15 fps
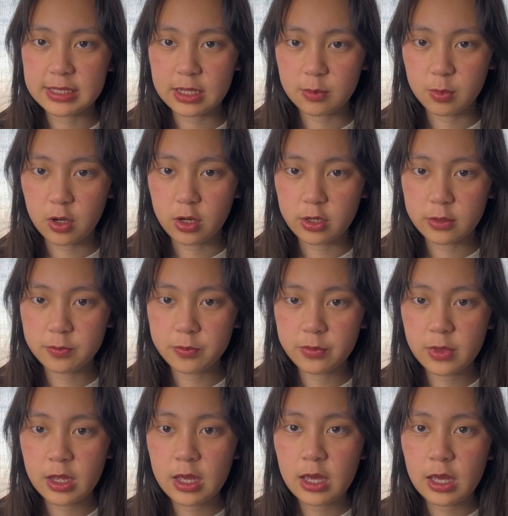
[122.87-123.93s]
apart.
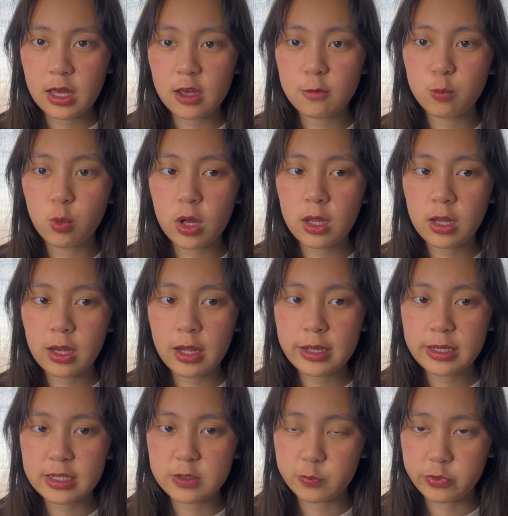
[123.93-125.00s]
If one line
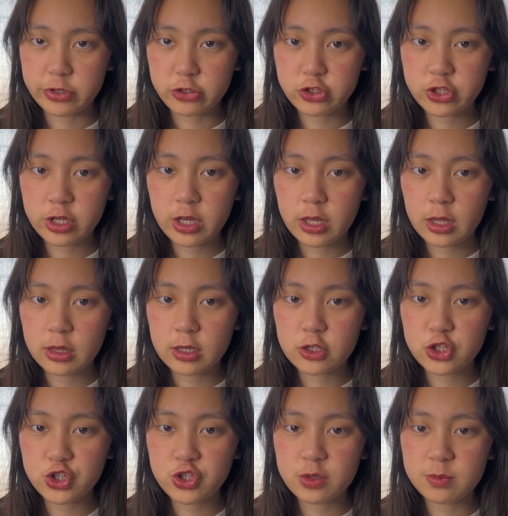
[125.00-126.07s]
is breached, there
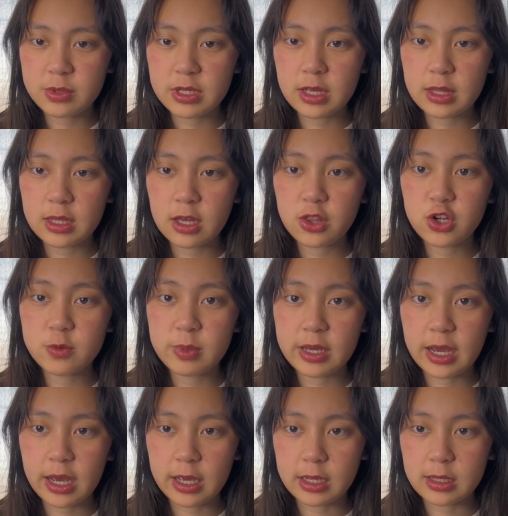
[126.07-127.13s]
should be another
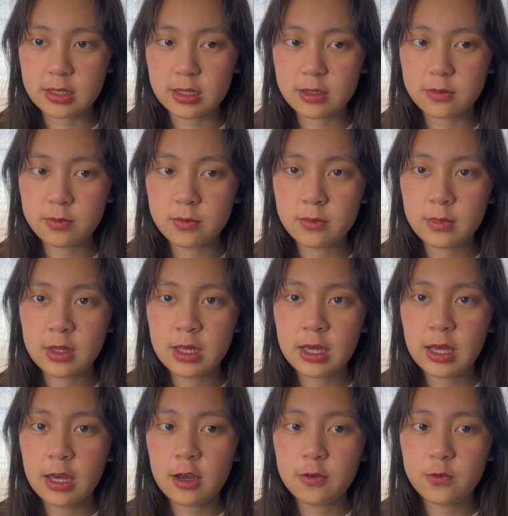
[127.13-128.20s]
behind it.
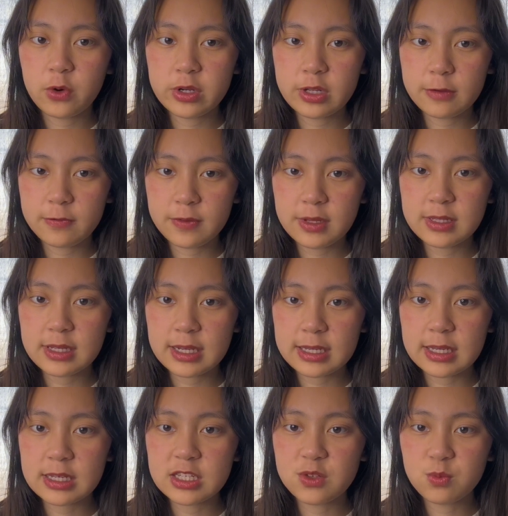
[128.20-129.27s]
For defense
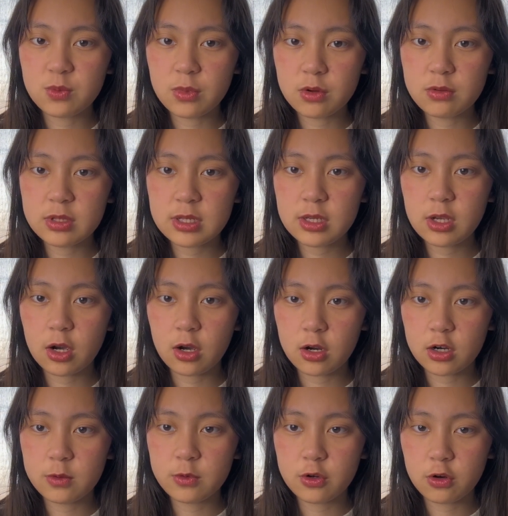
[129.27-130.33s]
against
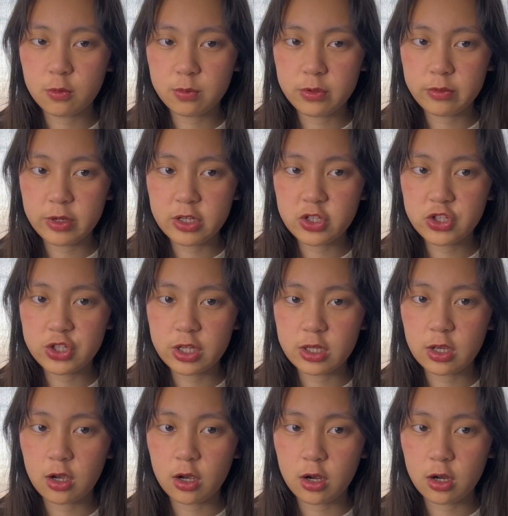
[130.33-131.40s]
multi-armed cooperation
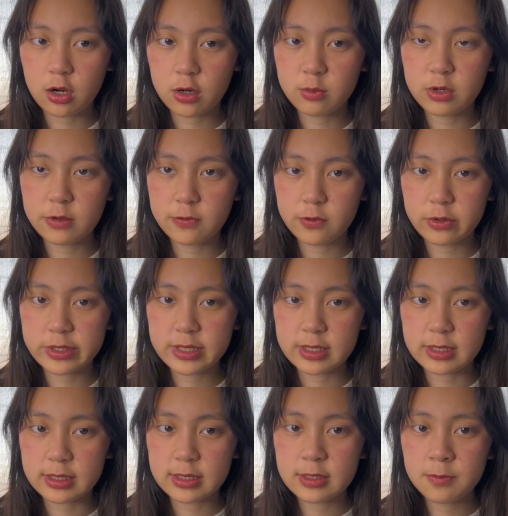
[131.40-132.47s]
armored
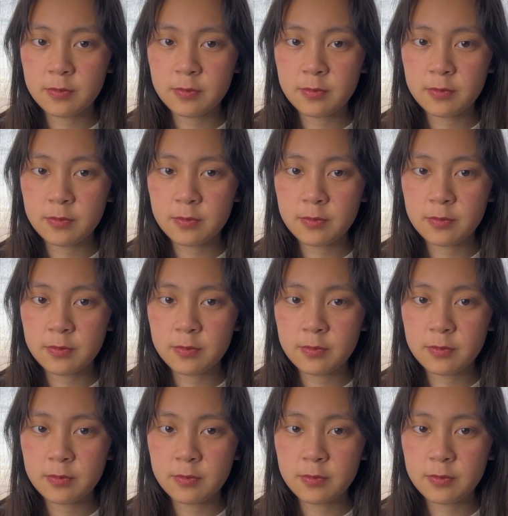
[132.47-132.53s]
forces,